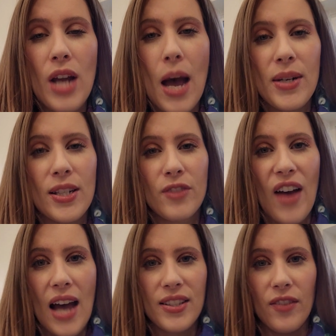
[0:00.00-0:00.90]
happen as
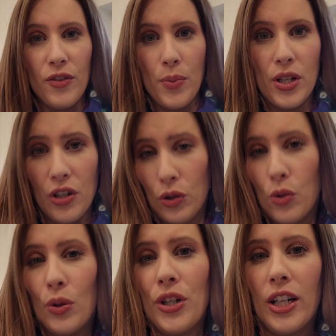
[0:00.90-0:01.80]
fast if you put it in a
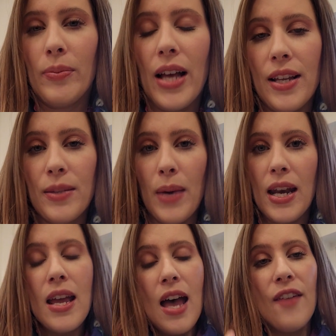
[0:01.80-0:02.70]
cool, dark place, but
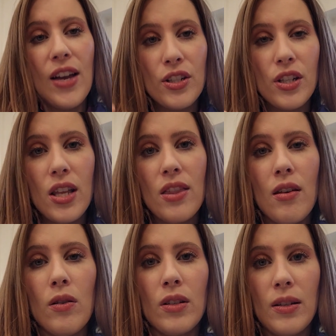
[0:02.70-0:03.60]
eventually
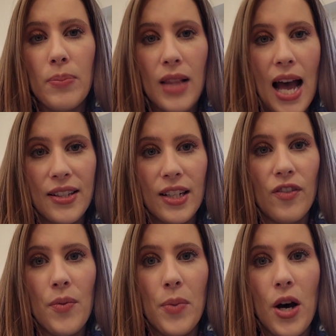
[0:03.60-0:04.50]
the plastic
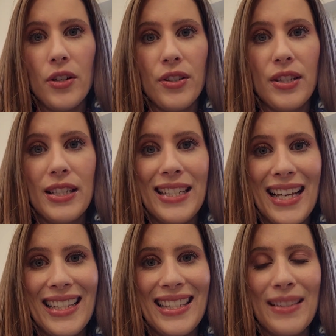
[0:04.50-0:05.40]
from the bottles
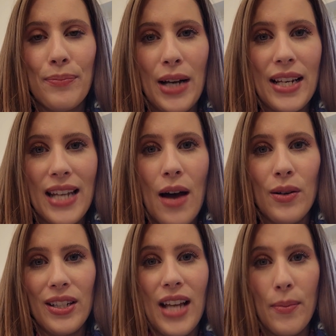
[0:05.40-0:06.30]
does break down
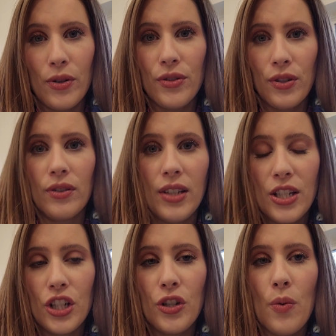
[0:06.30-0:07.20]
and chemicals could
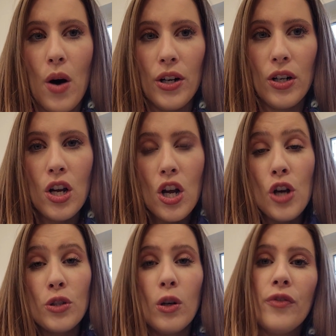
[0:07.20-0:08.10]
leach into the water.
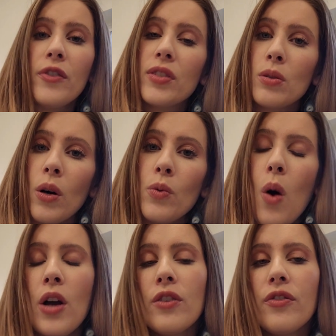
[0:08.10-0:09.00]
So if you've stored
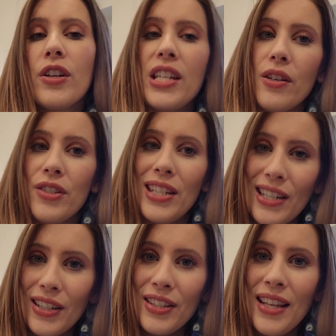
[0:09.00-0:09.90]
water for years and
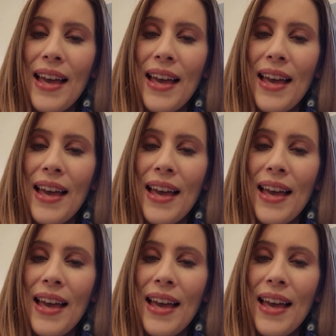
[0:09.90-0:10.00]
years,